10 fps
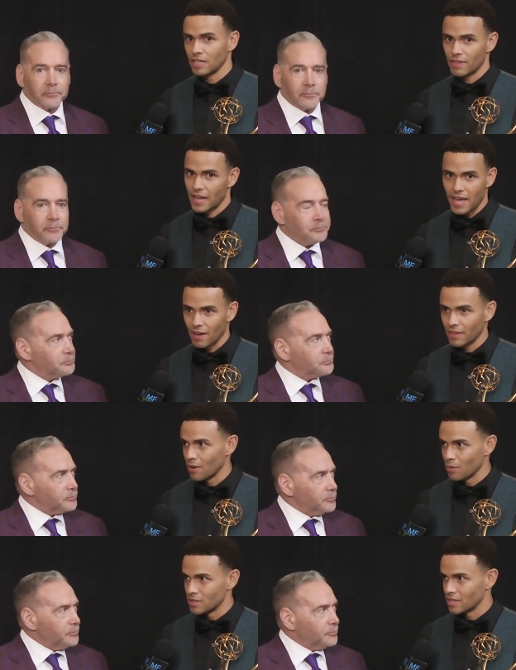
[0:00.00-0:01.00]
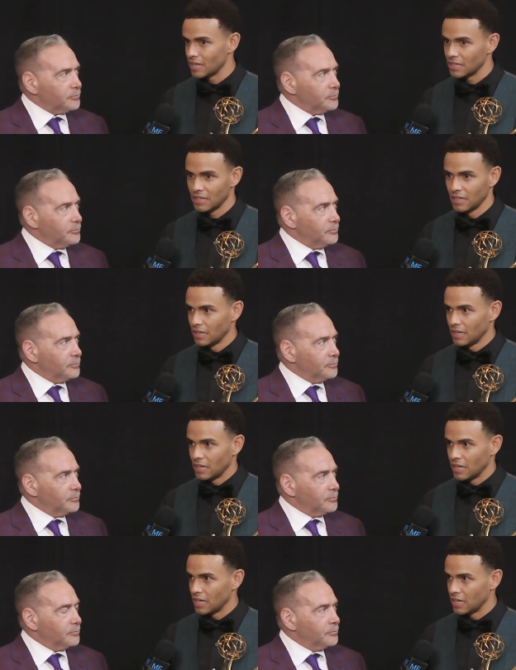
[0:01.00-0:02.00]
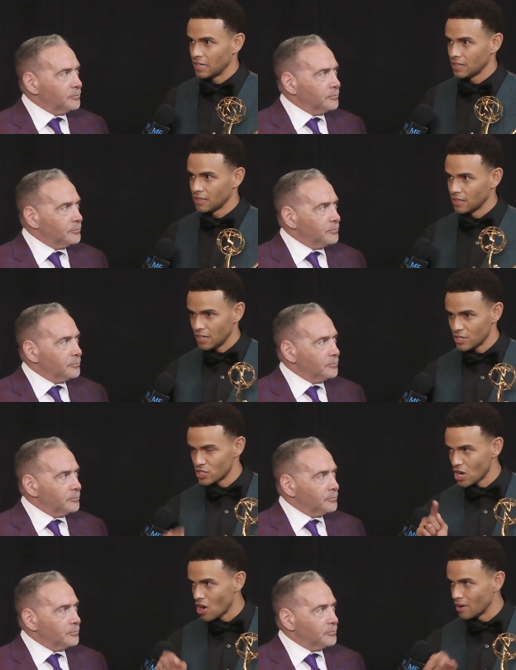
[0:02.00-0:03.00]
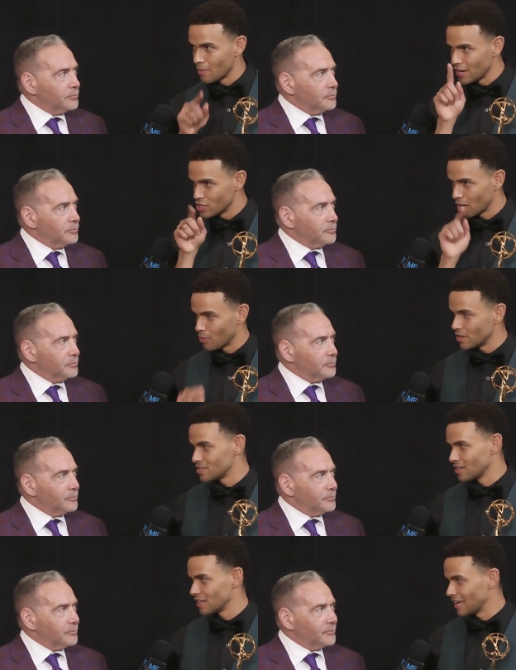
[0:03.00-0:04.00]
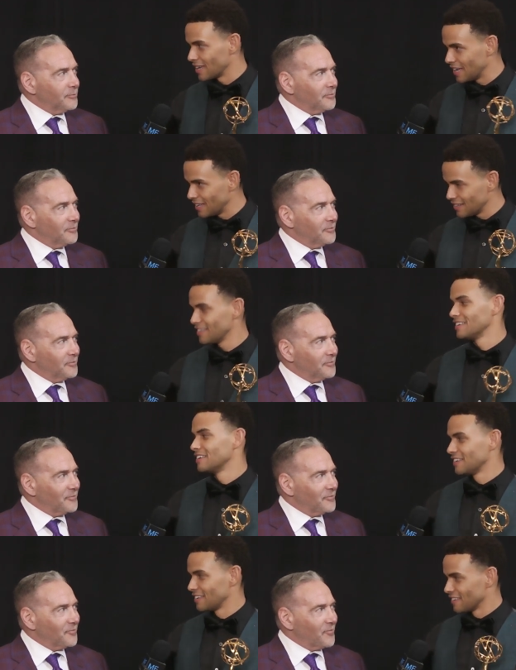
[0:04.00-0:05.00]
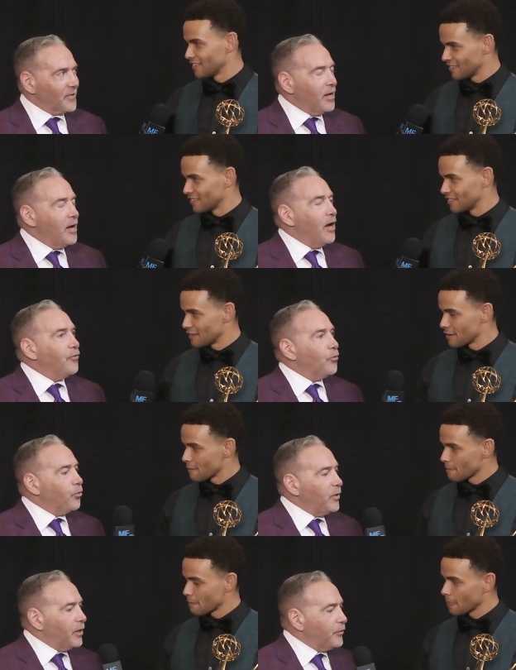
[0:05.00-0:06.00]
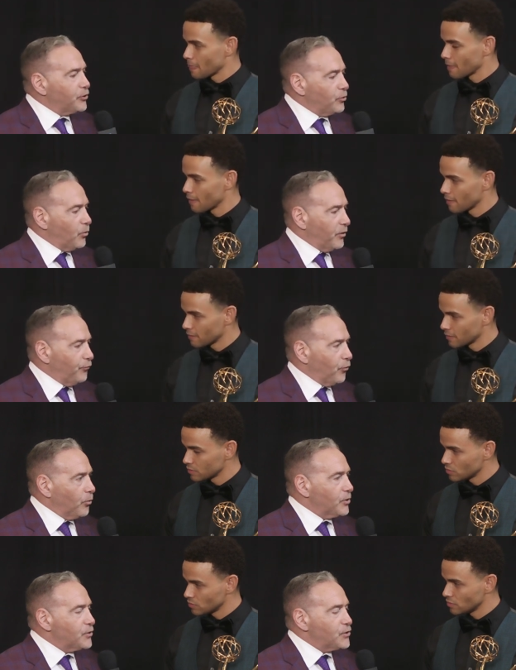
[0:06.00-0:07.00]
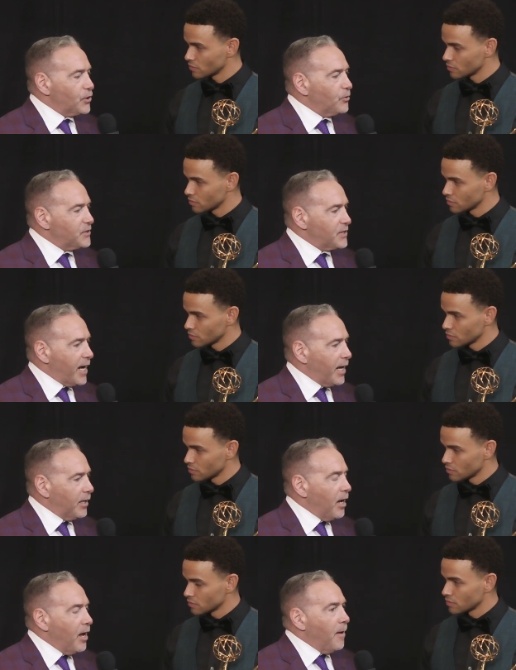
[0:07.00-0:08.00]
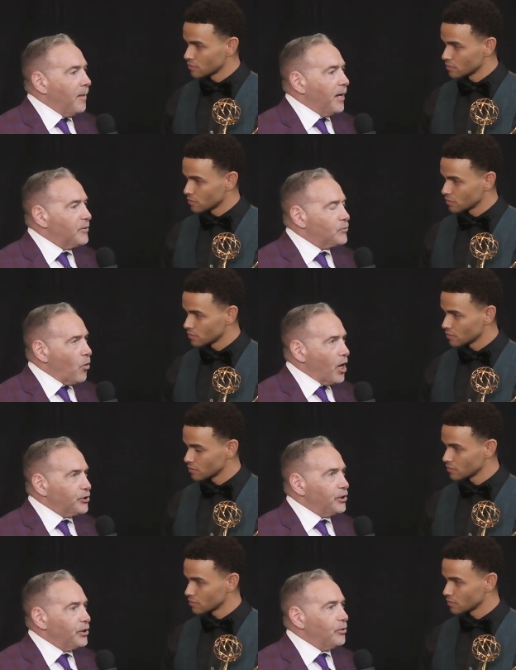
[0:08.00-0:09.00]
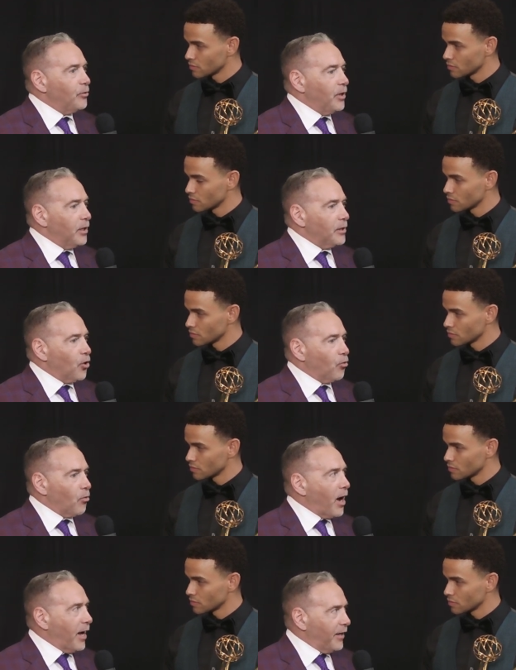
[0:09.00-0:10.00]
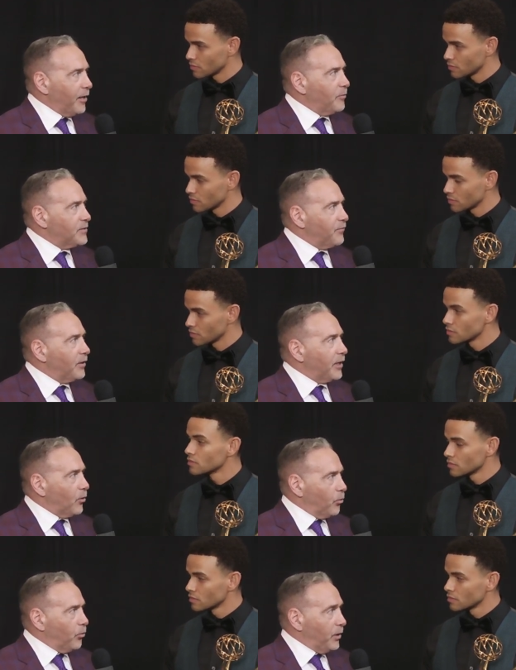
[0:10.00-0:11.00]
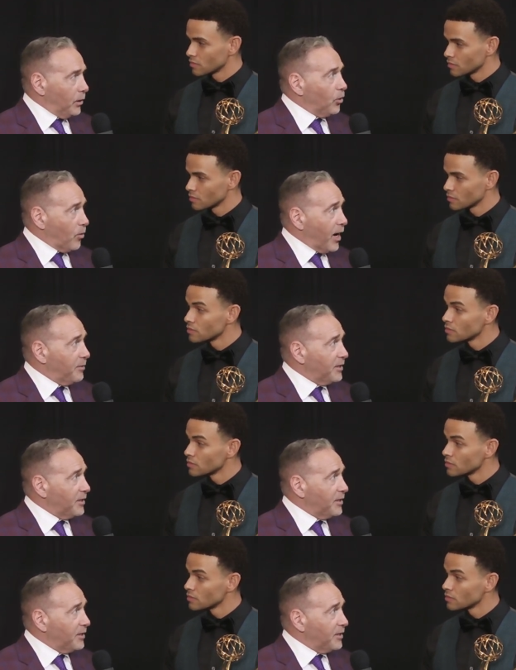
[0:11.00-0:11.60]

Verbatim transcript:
Speaker 1: leave that out. That was a, a, a star in my checkpoints to like hit.
Speaker 2: The reel that you won for was so sad. It was watching you cry, like it was felt like a real cry